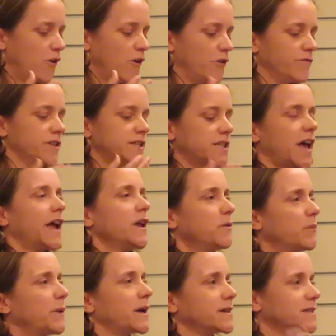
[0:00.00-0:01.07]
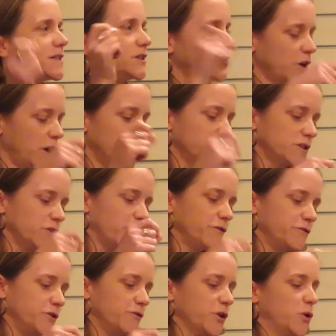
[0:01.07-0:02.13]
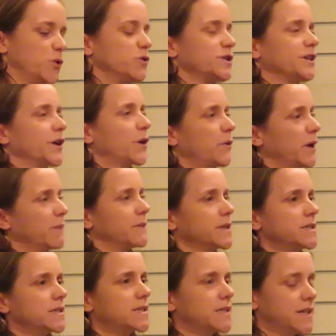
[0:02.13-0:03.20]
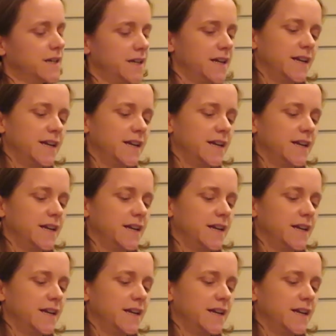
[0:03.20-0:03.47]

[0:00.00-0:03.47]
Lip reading: on the tape as he turns off the recording equipment,